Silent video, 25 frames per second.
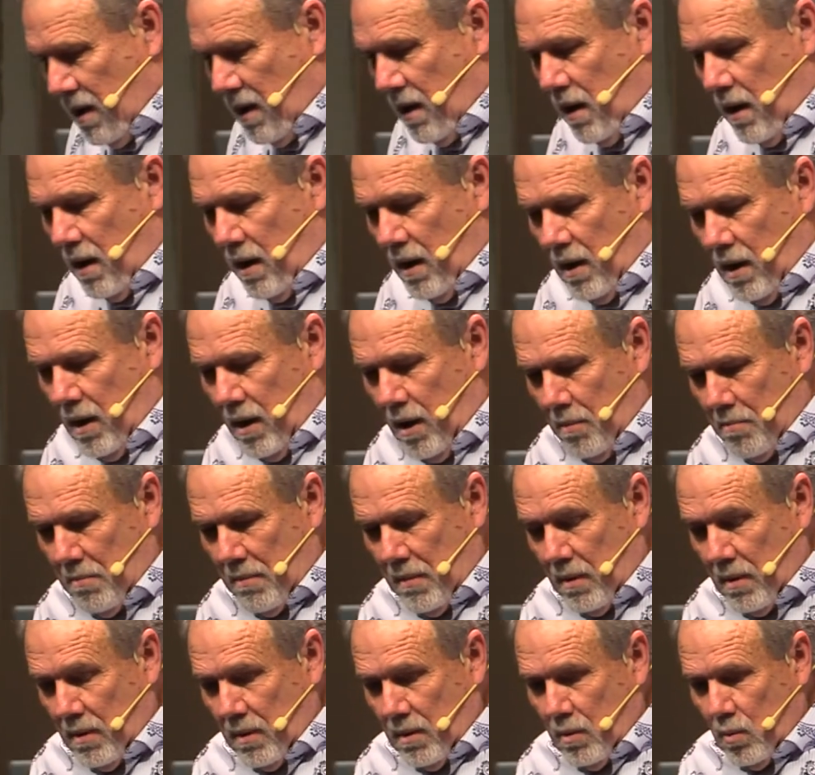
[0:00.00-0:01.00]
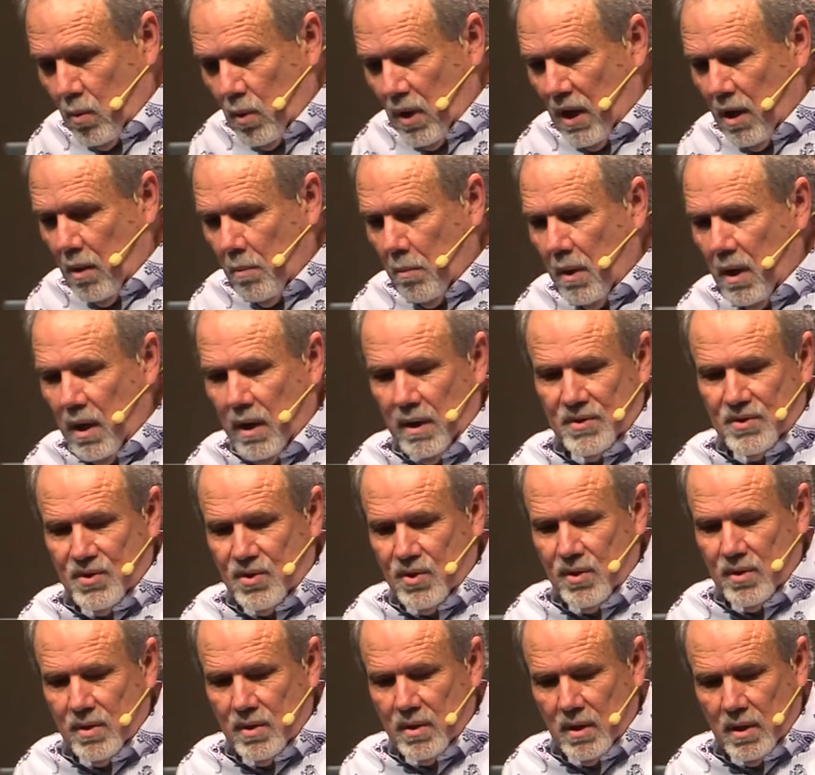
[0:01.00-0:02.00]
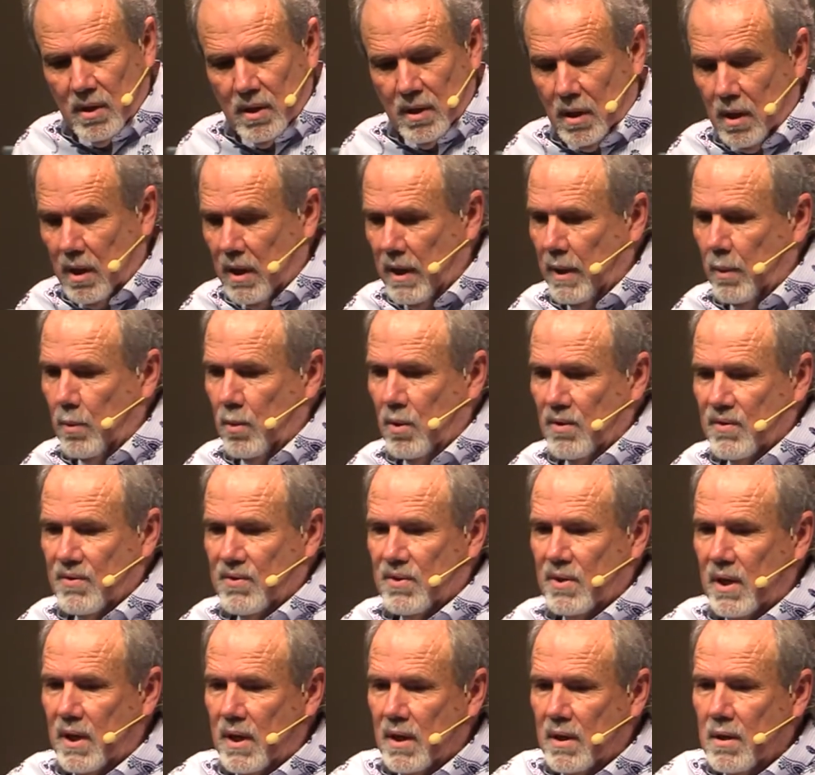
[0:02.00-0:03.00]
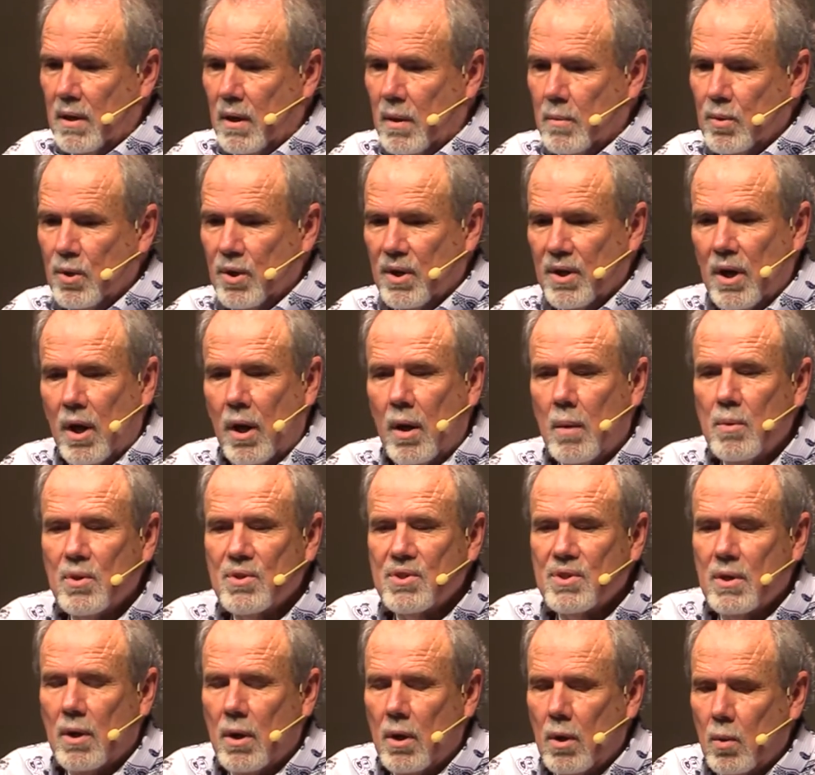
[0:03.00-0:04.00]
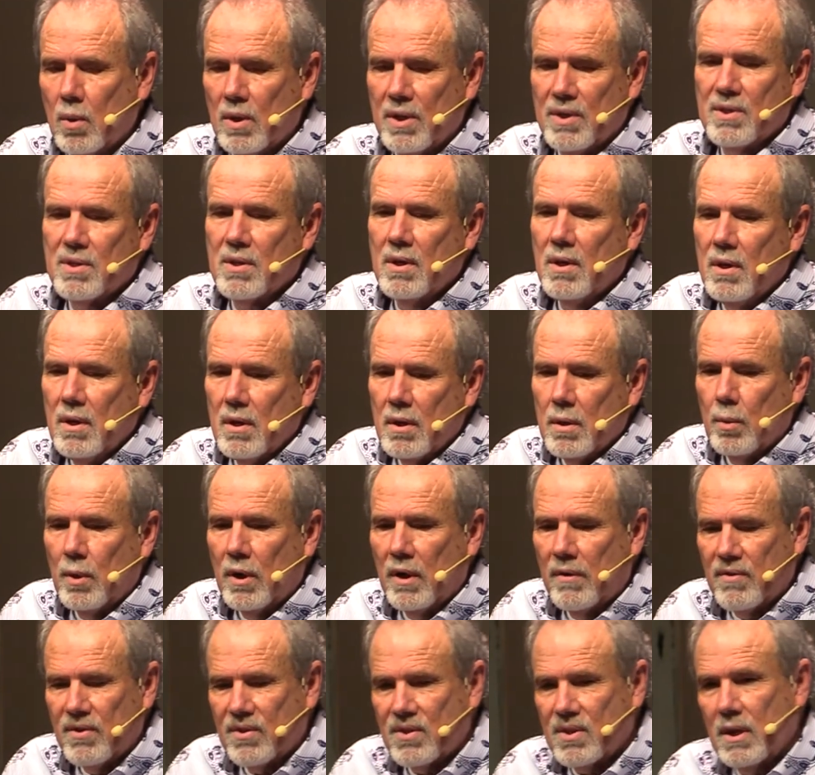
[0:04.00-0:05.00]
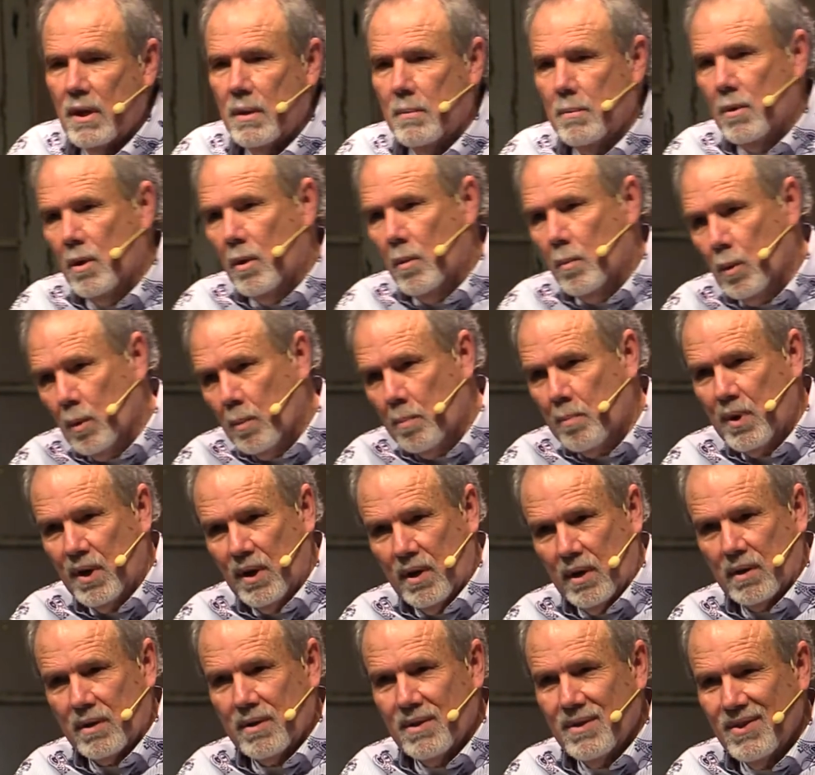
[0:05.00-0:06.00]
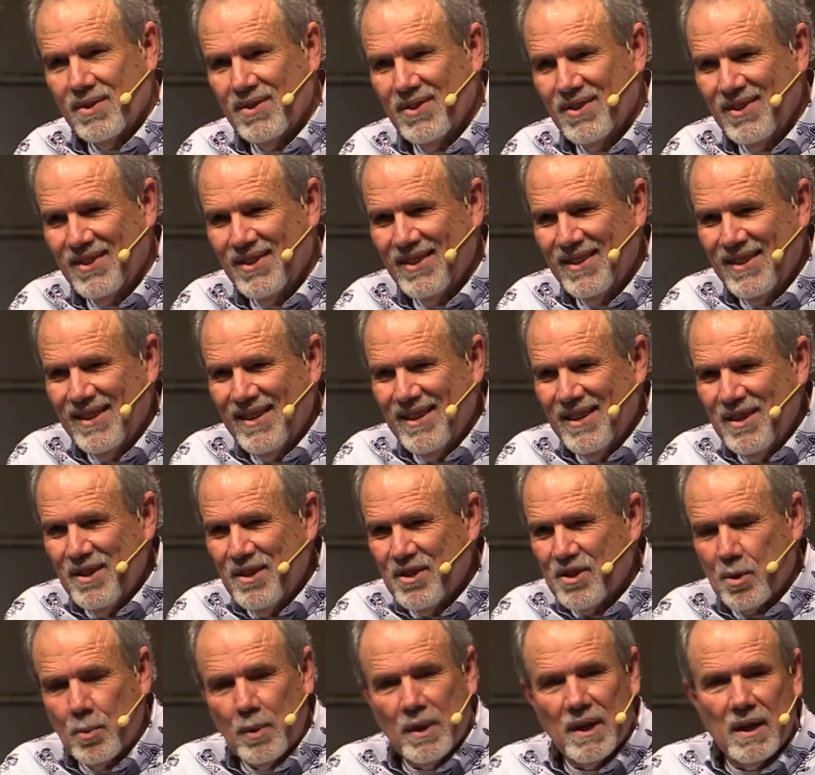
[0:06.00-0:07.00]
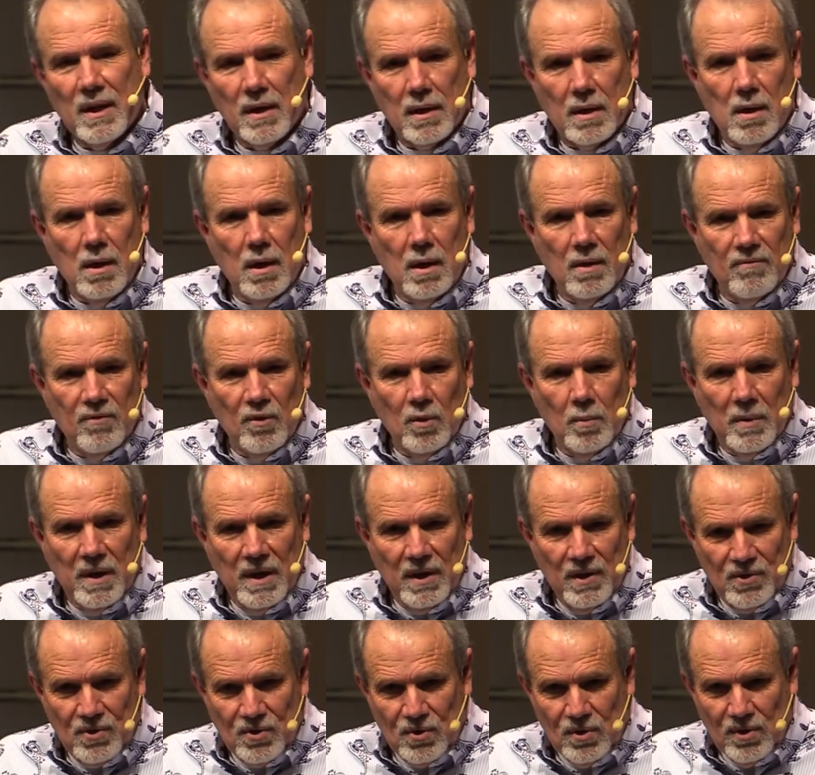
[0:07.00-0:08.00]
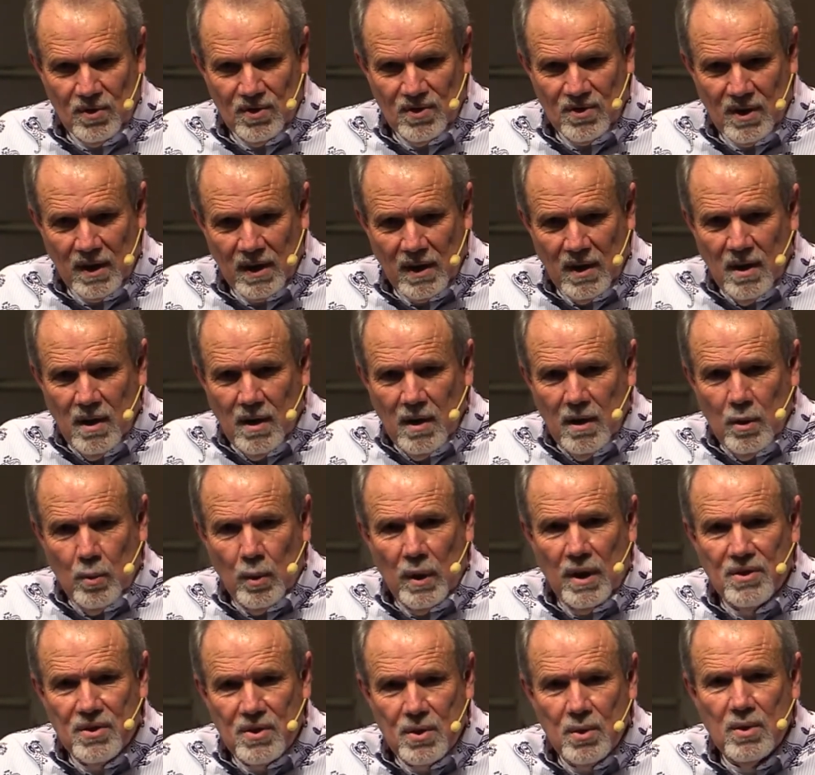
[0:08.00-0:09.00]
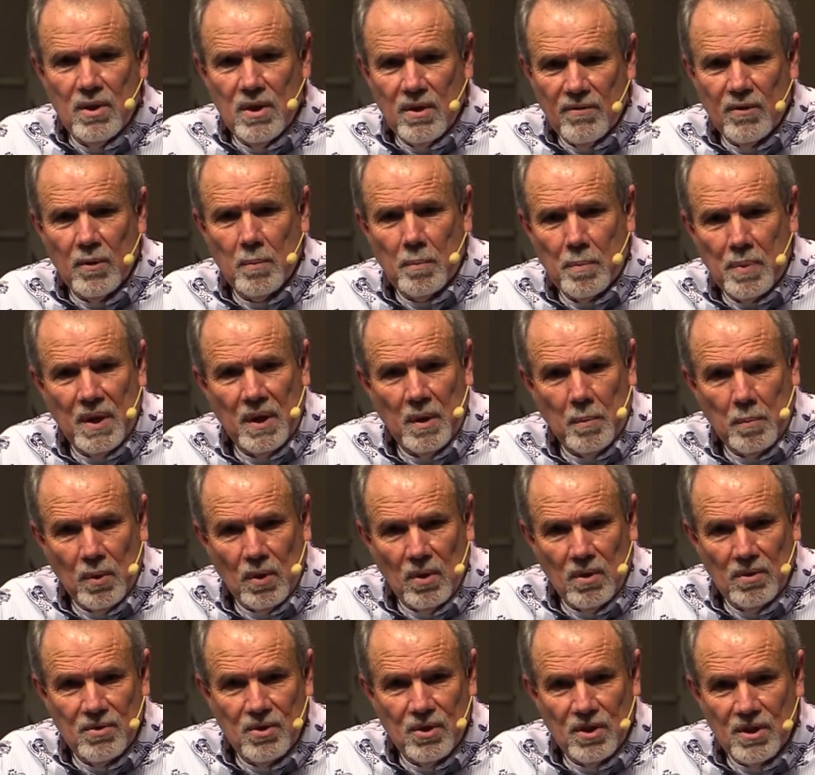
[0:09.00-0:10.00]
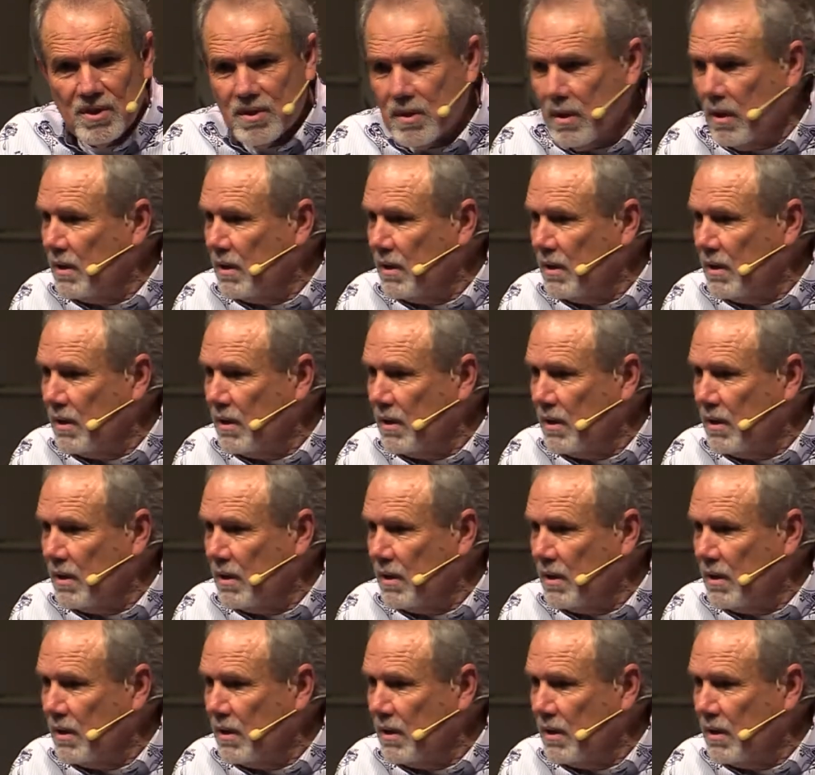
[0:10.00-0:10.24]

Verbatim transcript: uh, well, How much? And I will say a number. And almost always, we have the same number picked. So we get a confirmation. It's like we had two different people just a